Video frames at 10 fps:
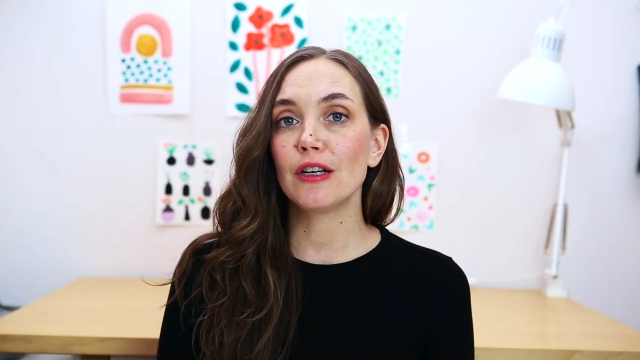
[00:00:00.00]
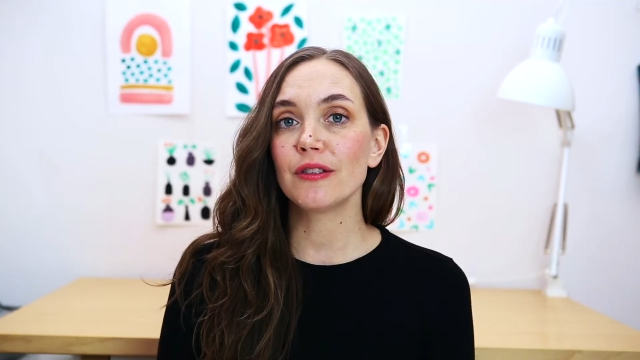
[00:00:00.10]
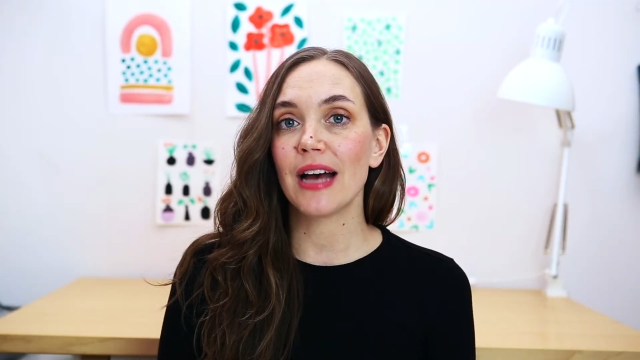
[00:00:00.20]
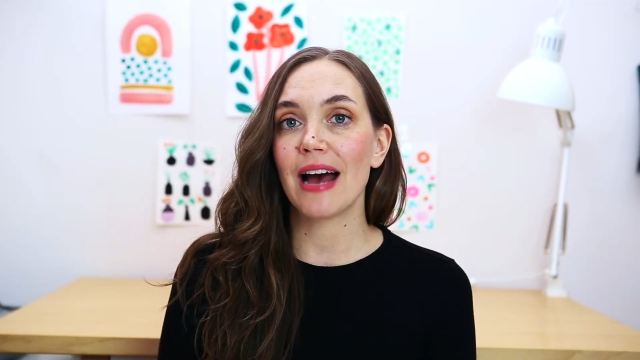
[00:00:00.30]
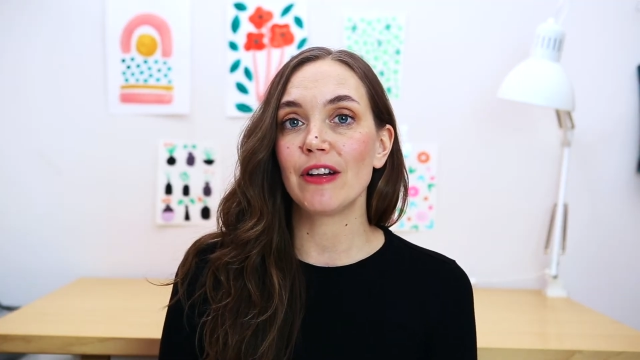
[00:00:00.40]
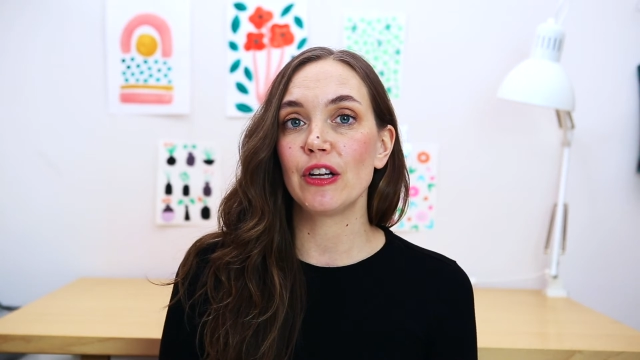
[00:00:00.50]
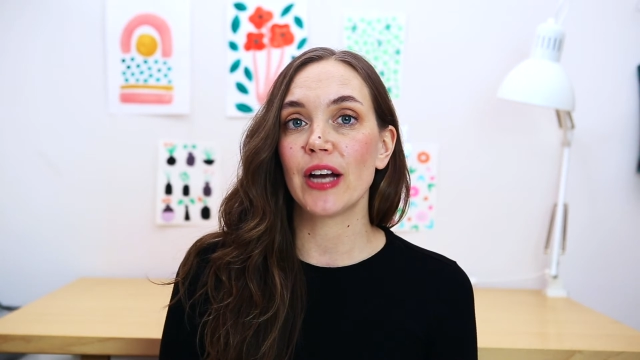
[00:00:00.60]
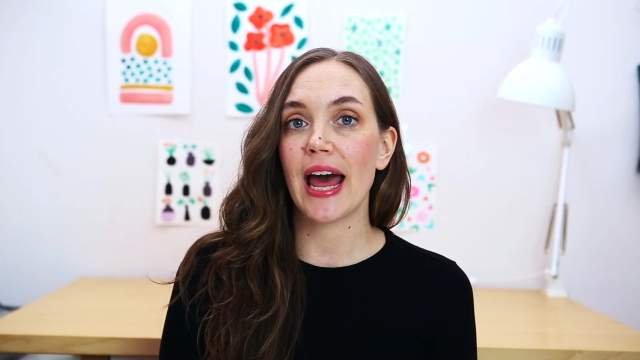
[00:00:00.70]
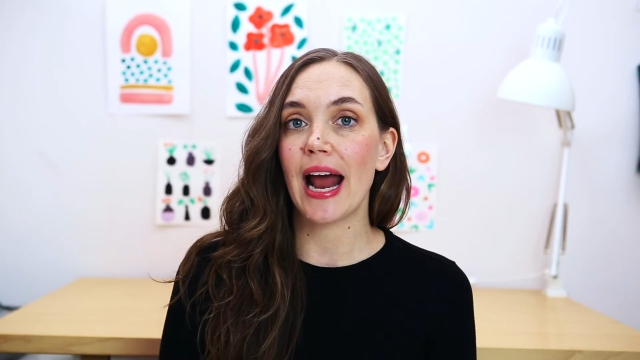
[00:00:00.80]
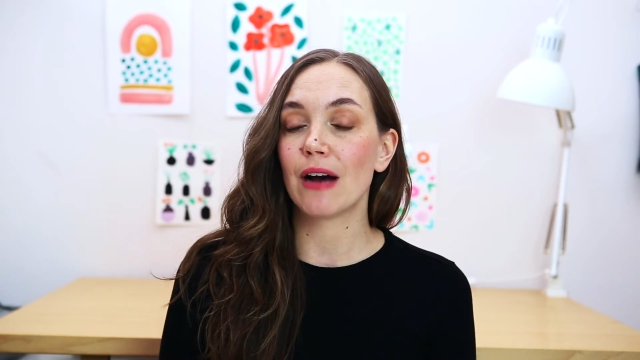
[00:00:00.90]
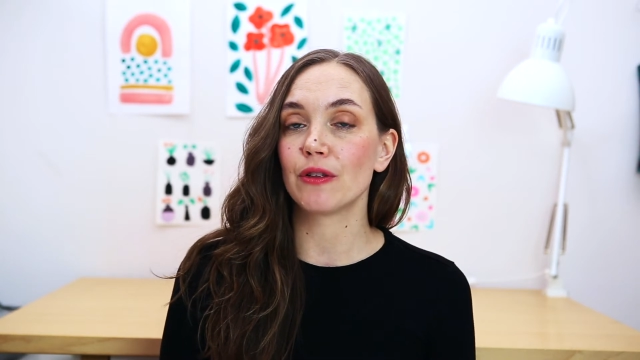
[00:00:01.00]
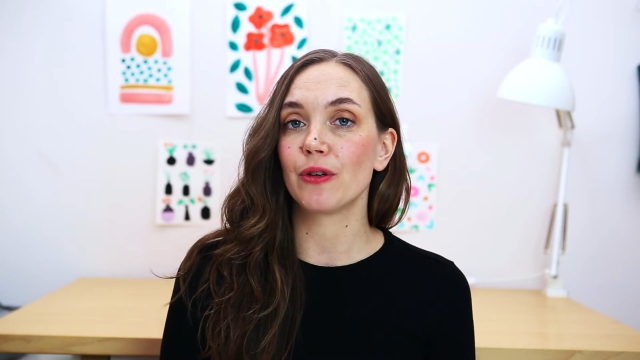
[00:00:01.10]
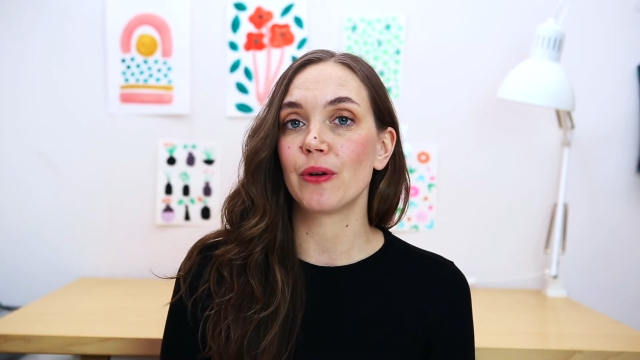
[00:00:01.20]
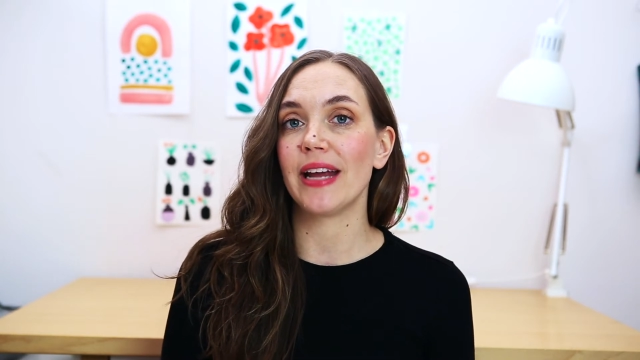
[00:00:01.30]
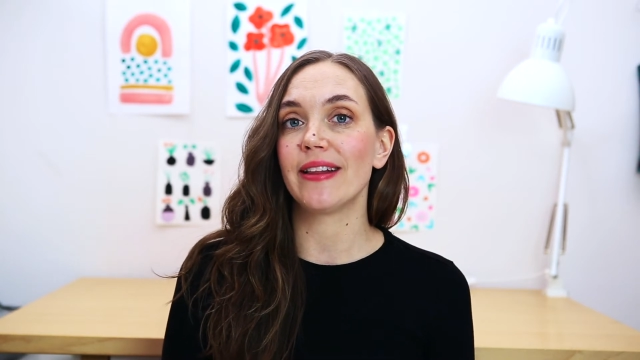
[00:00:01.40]
also have a look at how
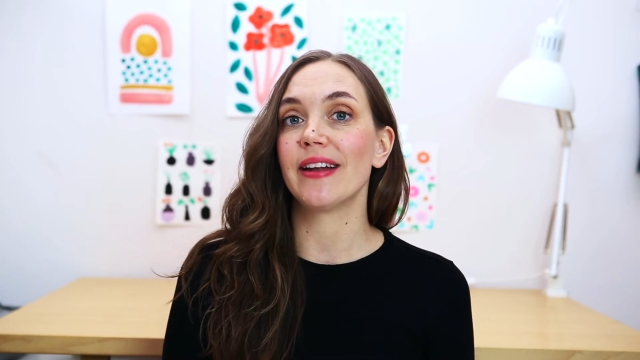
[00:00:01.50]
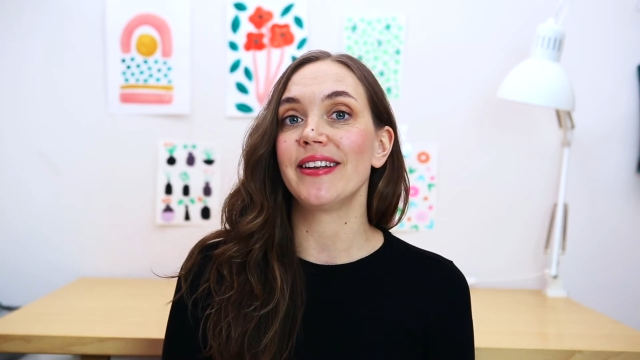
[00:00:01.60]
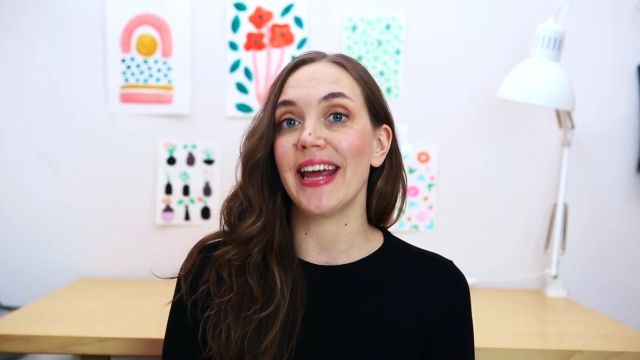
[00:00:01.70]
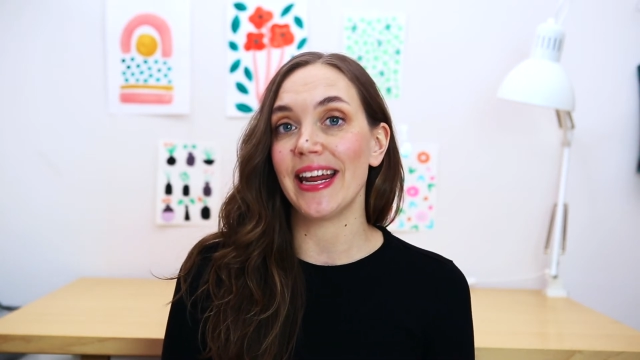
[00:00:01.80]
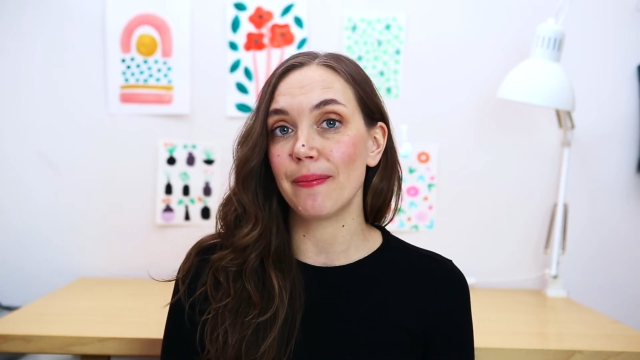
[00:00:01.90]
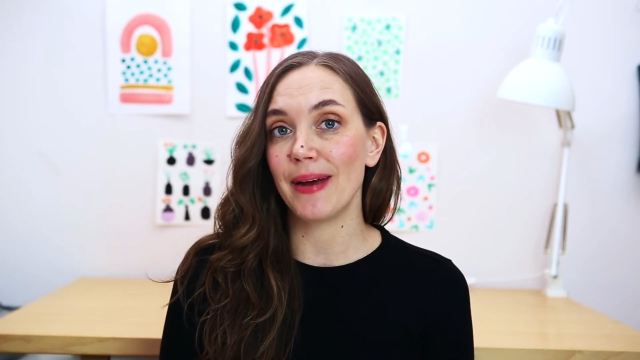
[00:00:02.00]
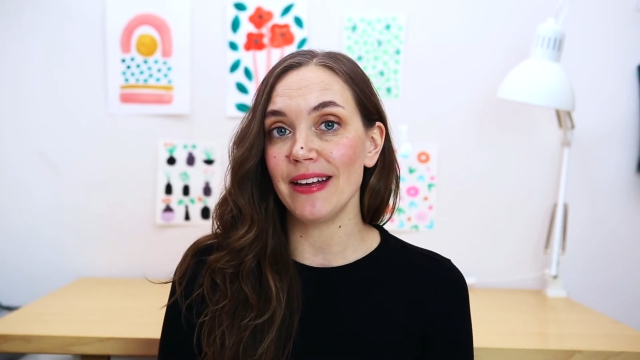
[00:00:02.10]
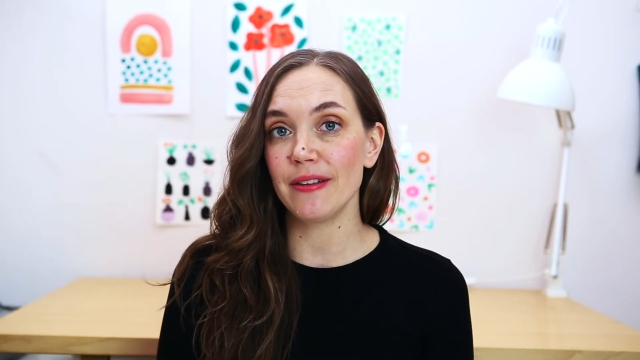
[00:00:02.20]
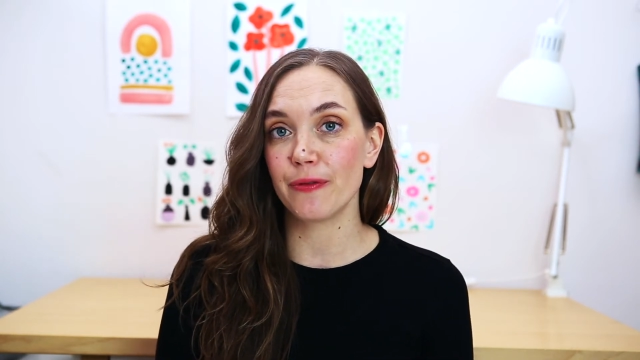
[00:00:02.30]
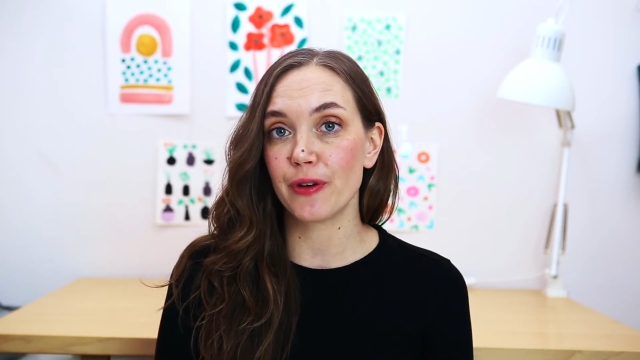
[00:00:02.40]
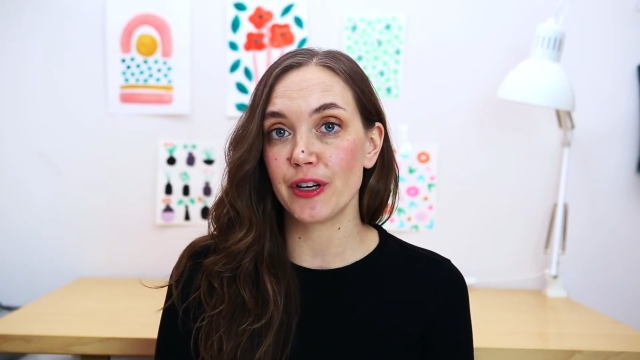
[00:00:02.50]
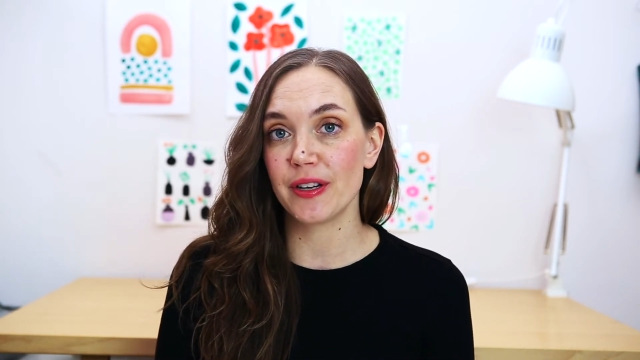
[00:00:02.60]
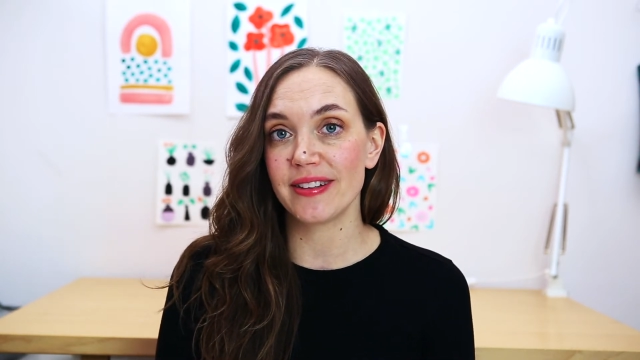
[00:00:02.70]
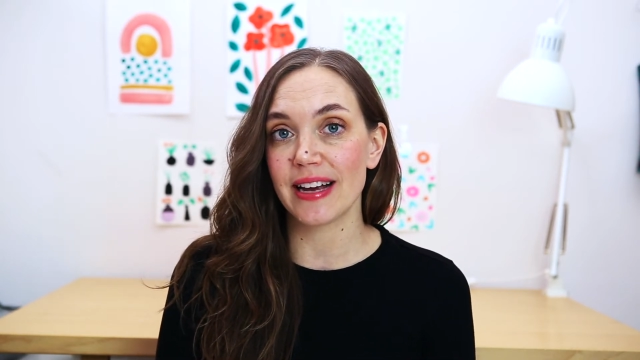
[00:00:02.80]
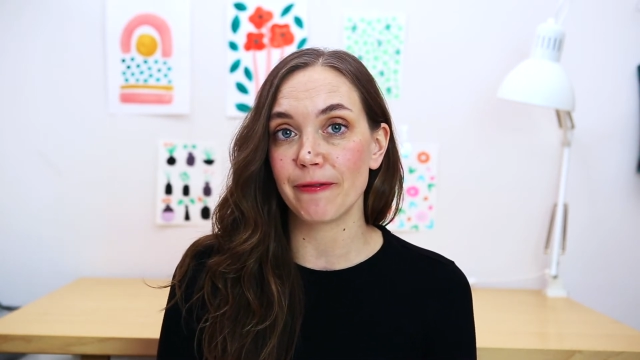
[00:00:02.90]
to create a database for
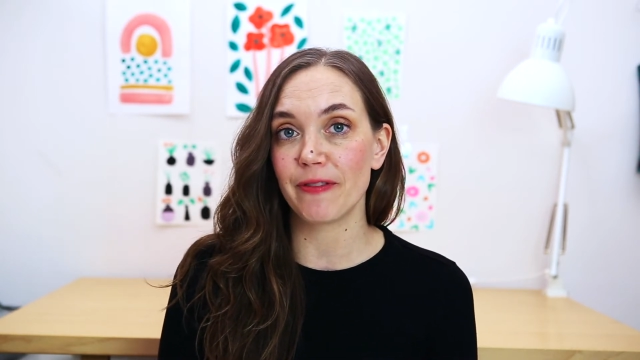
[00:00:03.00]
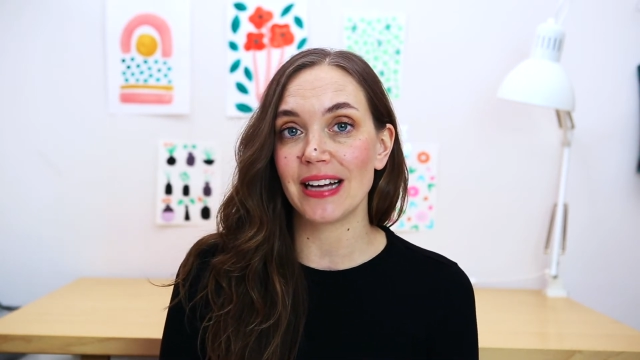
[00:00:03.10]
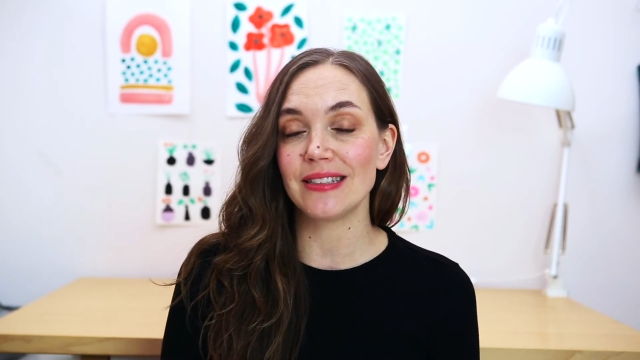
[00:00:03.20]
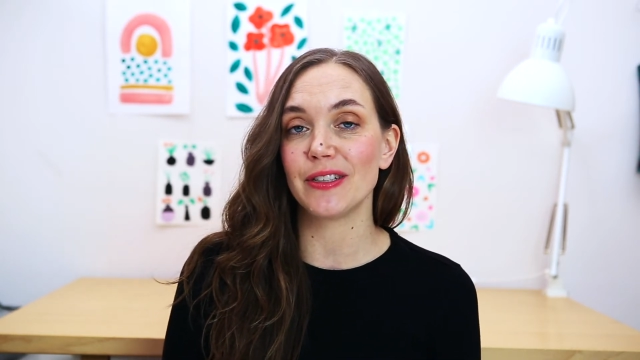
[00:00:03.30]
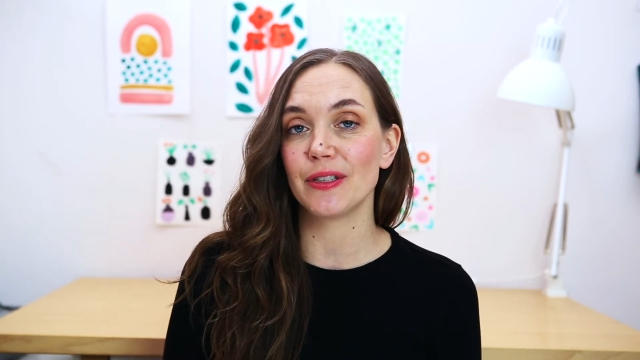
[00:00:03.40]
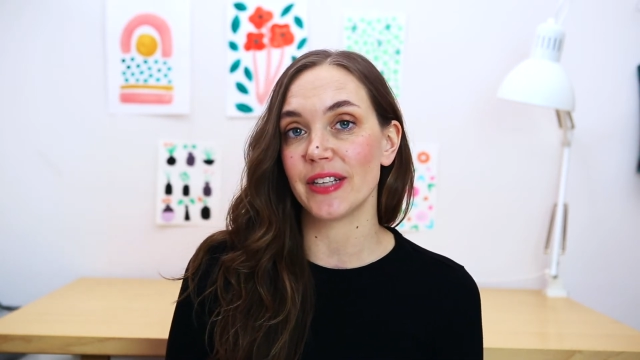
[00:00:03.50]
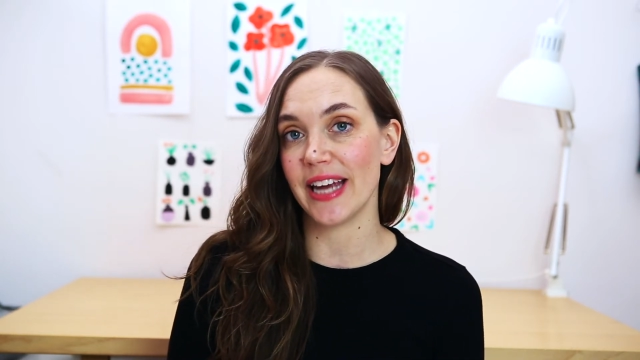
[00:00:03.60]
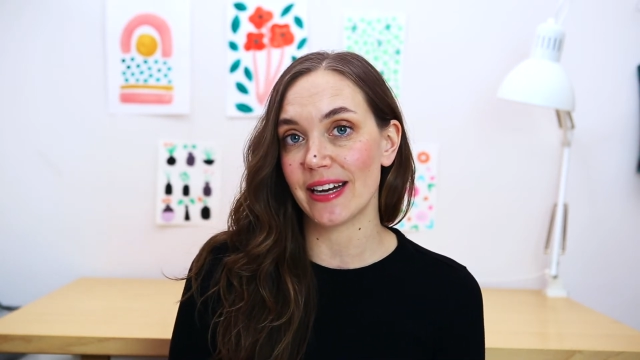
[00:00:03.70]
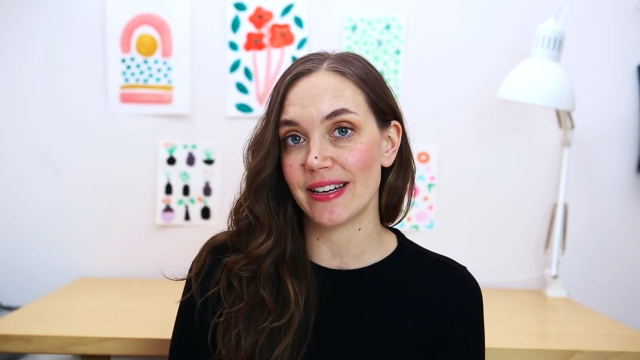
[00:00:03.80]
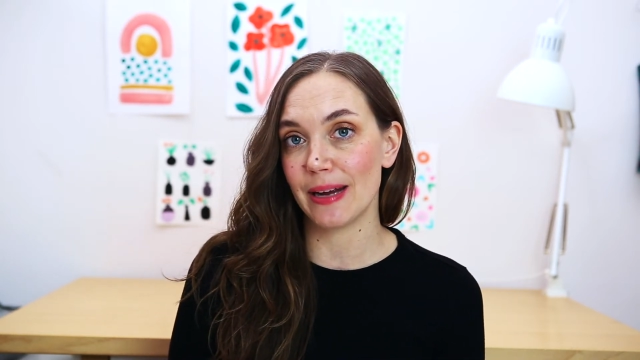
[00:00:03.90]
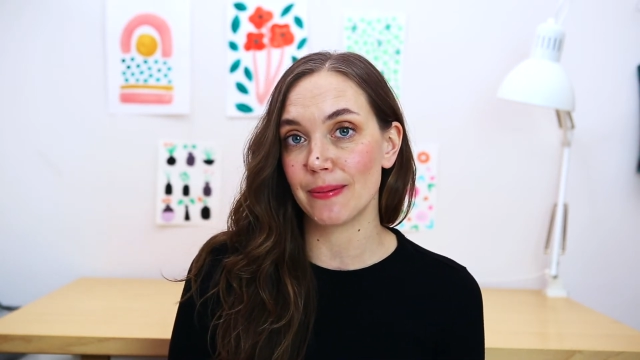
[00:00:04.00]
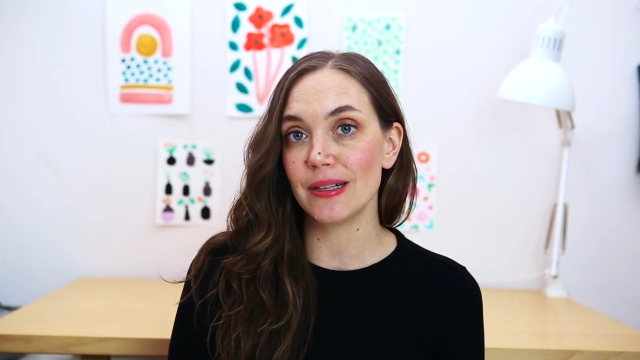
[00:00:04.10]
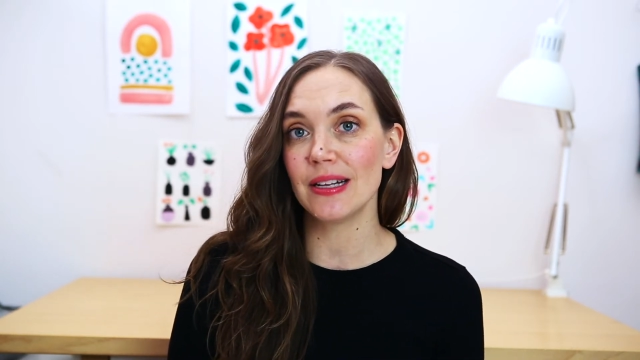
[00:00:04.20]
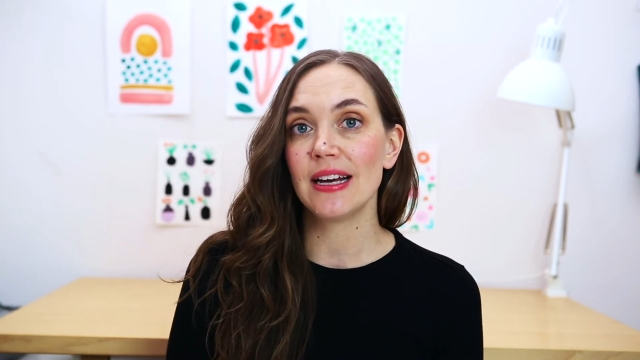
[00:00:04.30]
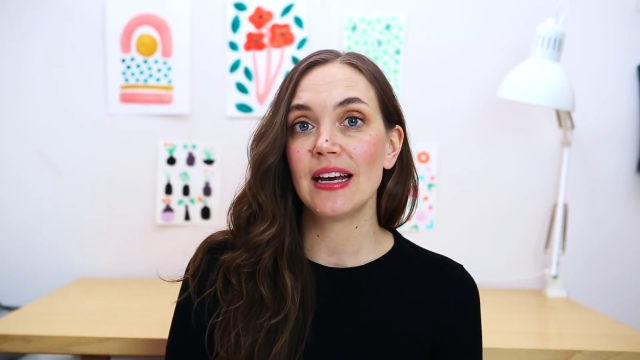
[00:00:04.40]
your design files using
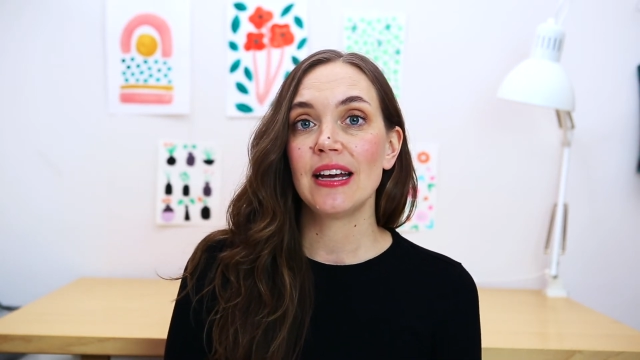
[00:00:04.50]
Airtable,